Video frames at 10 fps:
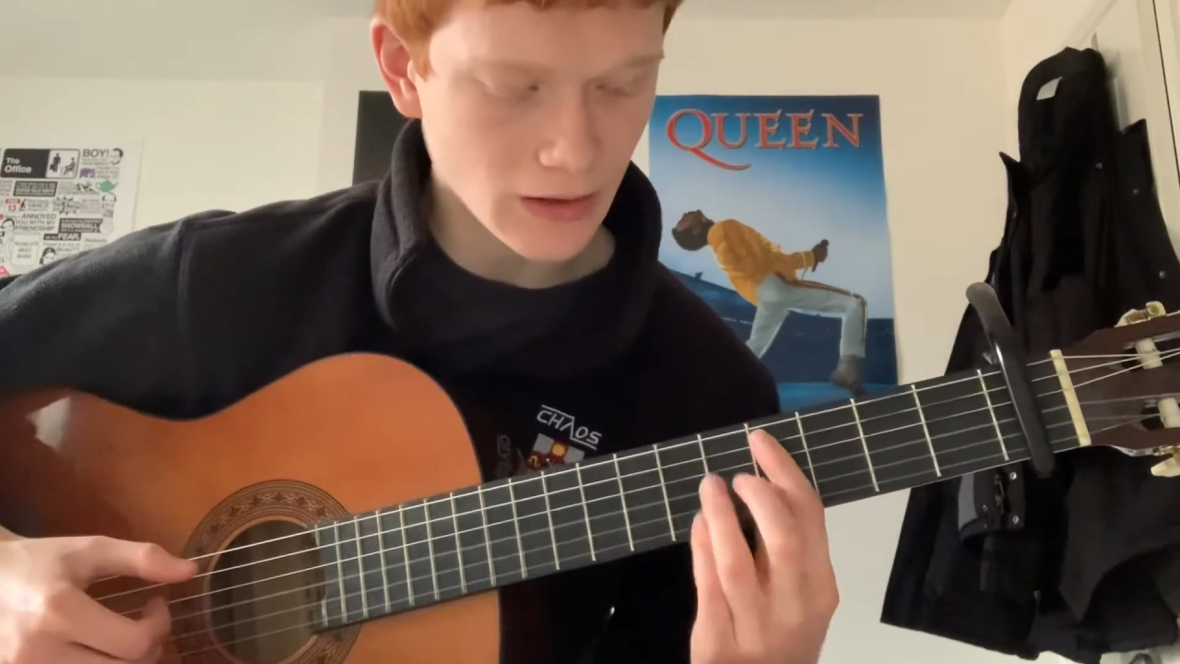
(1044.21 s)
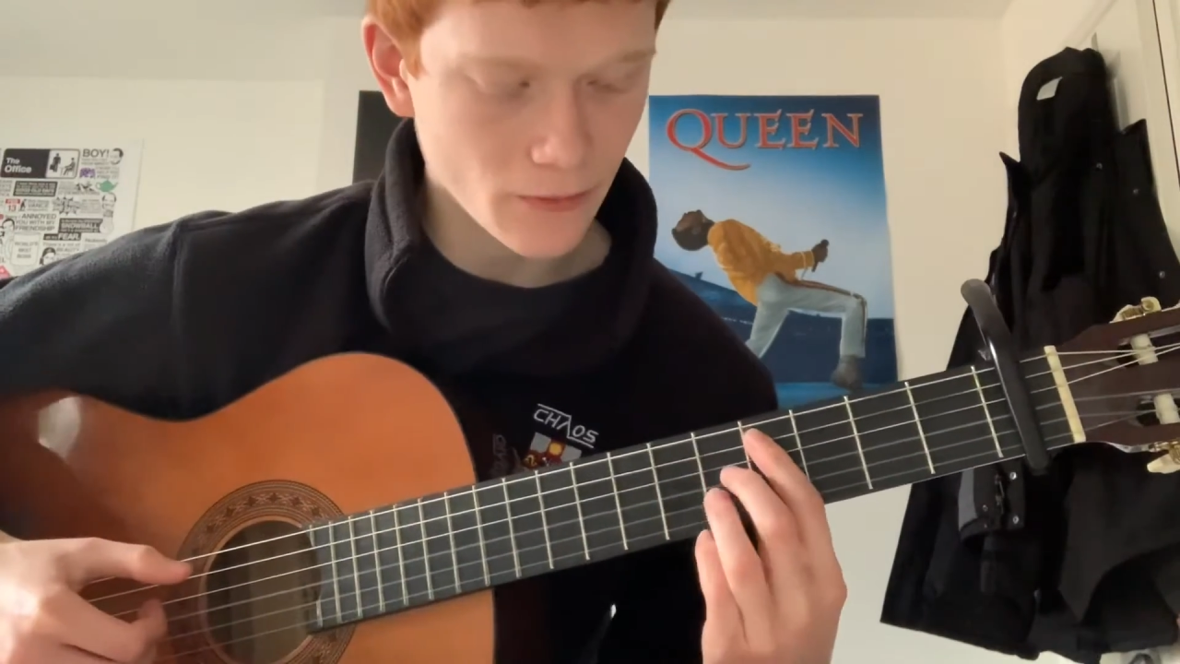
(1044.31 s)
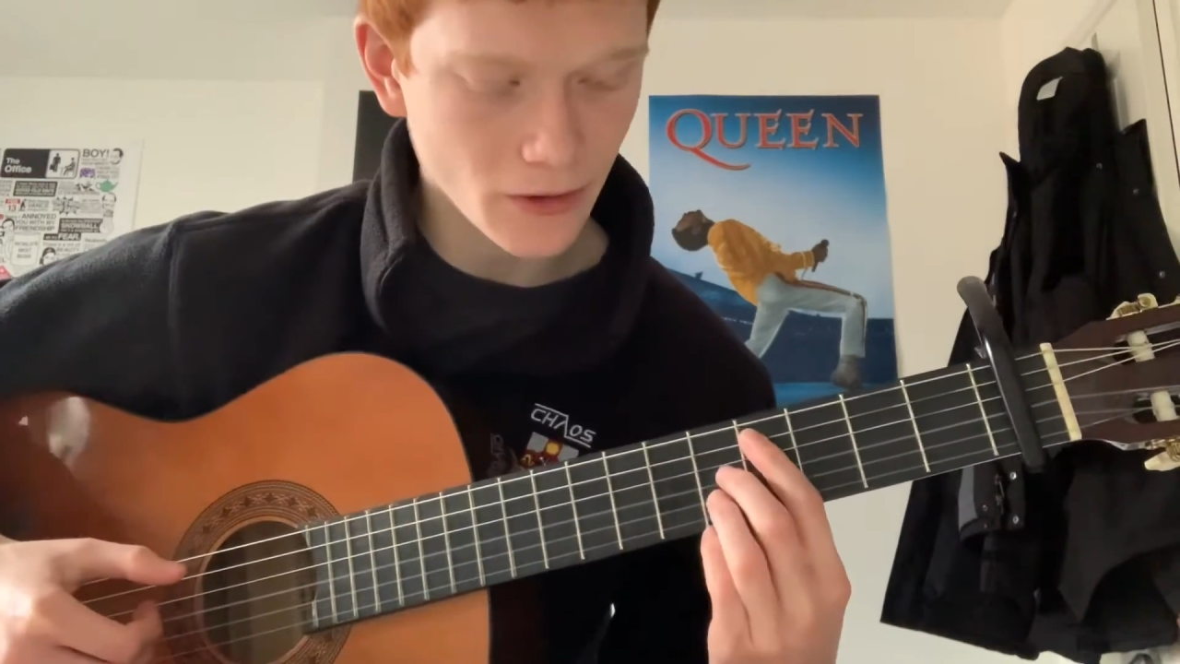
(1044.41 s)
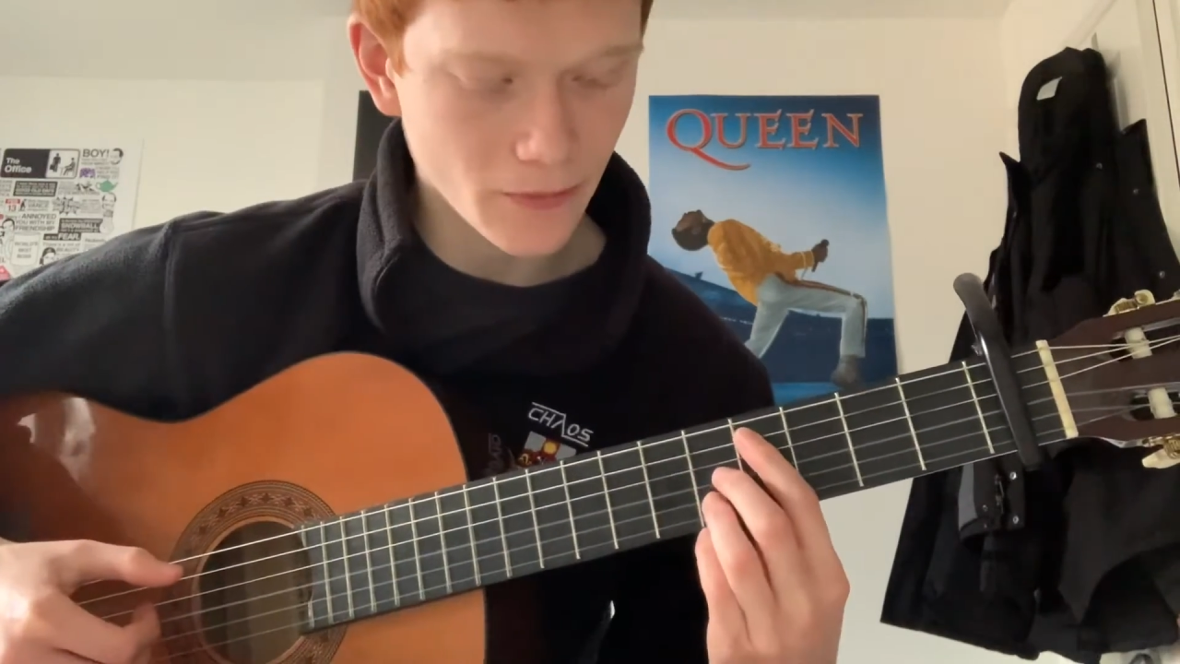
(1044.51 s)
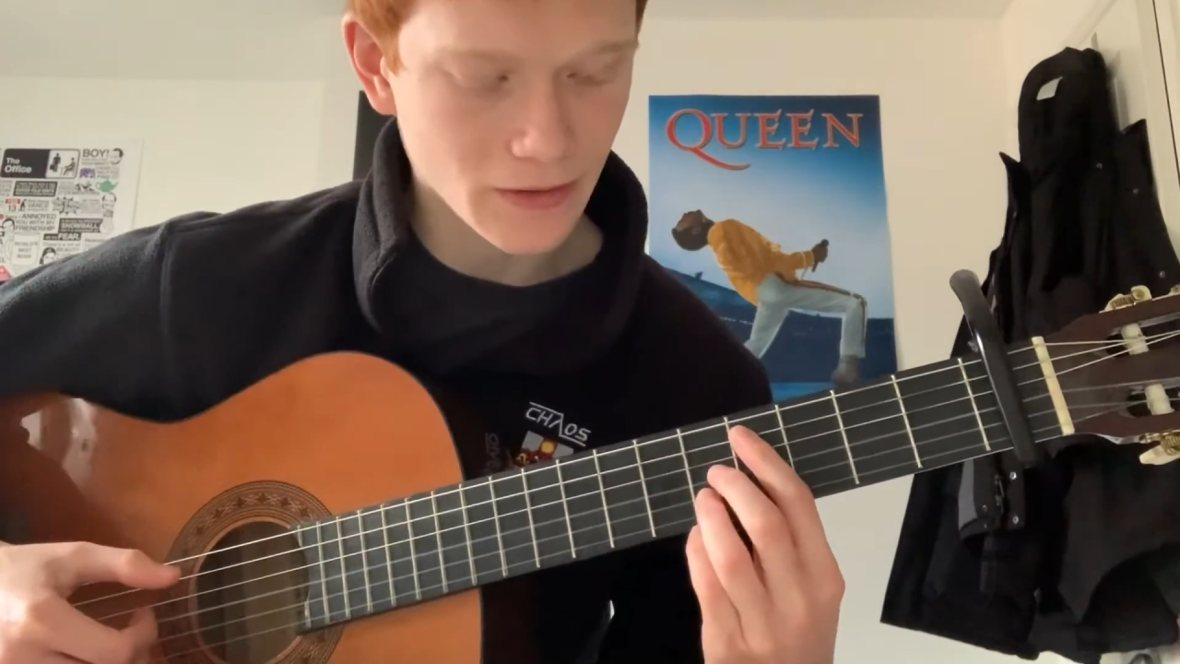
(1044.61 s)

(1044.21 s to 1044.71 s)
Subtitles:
then we're coming